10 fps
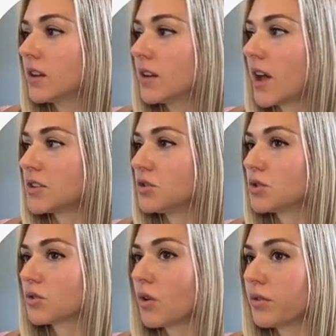As you
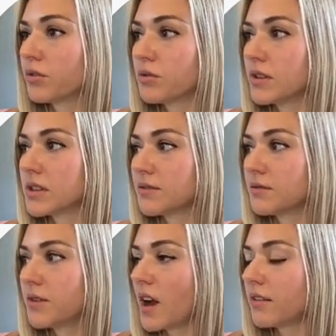scroll through this
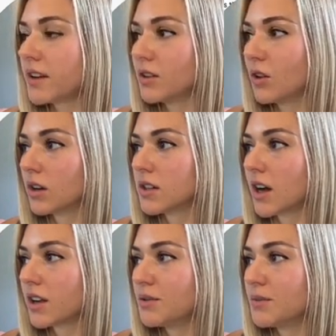very long
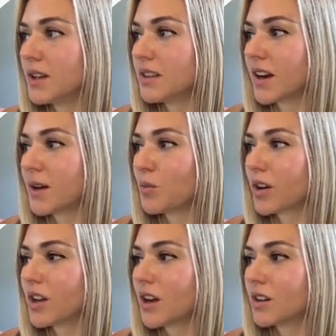document that I'm
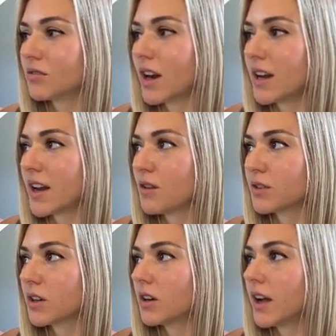working on right now
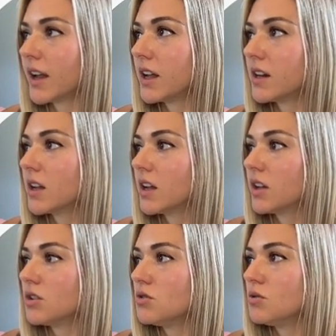for a client,
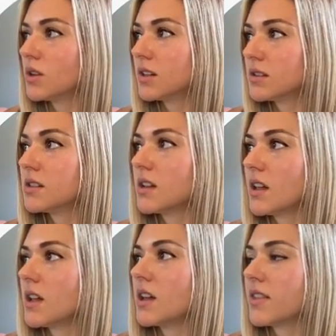you can
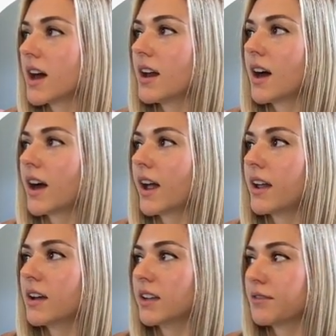see that
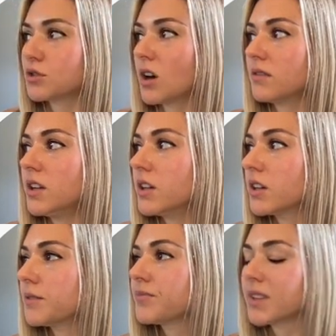I left off
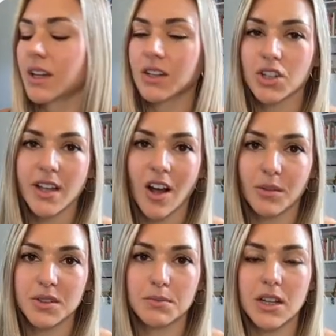here. It just
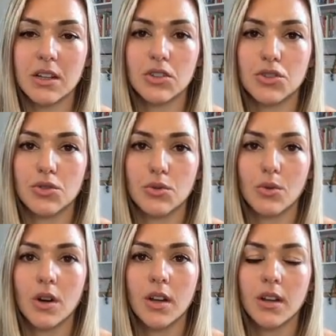helps me
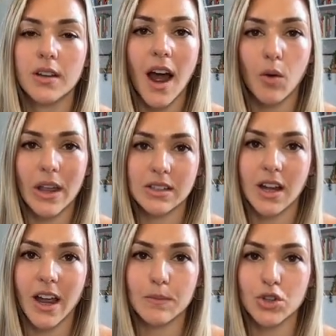to not waste
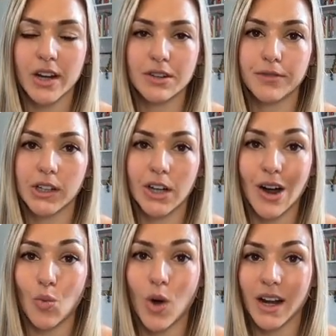time trying to figure
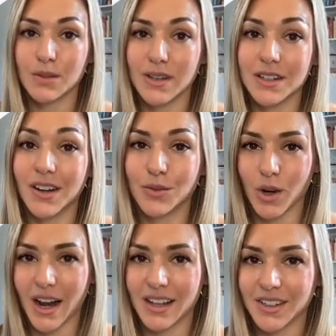out what has been done and
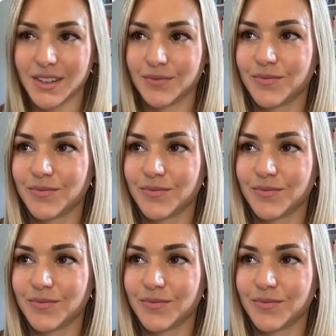what hasn't.